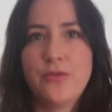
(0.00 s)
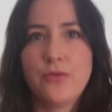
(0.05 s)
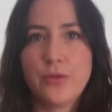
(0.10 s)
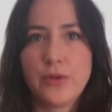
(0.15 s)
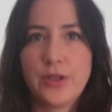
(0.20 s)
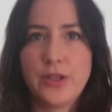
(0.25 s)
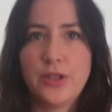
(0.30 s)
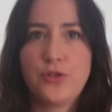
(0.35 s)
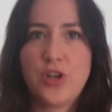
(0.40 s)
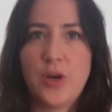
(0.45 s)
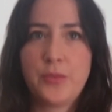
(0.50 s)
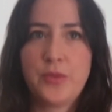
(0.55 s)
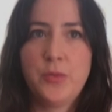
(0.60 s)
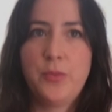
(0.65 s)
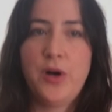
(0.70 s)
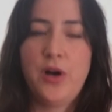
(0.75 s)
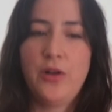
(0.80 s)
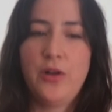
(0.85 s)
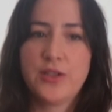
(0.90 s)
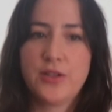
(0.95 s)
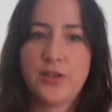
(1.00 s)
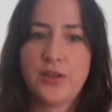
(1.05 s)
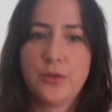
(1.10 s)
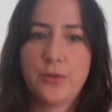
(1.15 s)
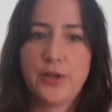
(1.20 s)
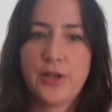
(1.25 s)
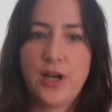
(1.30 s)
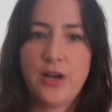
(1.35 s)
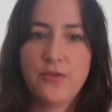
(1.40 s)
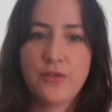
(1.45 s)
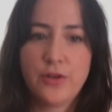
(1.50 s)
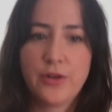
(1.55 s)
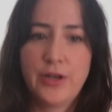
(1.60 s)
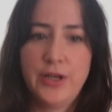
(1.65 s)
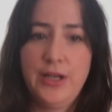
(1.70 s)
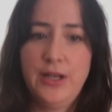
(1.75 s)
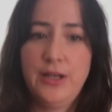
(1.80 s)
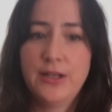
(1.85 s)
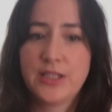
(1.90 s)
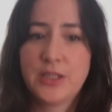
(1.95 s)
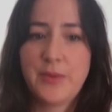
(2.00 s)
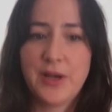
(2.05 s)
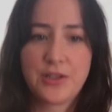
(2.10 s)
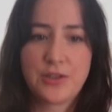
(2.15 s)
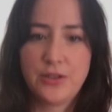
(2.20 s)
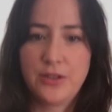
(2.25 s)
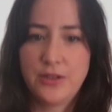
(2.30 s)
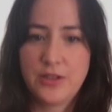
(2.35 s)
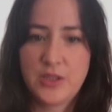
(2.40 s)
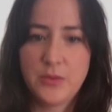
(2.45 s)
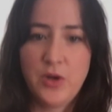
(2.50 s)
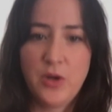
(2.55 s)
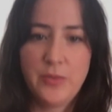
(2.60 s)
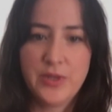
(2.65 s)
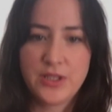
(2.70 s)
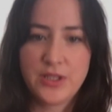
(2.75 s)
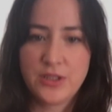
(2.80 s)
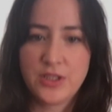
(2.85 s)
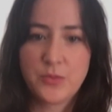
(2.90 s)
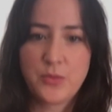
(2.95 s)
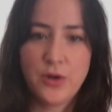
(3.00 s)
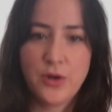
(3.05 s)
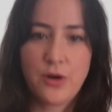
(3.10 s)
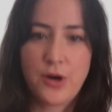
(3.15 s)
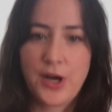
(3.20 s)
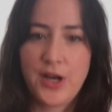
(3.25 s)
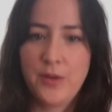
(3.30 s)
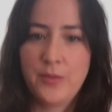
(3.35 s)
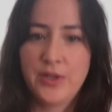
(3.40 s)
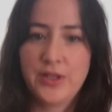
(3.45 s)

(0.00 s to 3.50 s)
really dropped the ball is on the recovery, especially the small business program.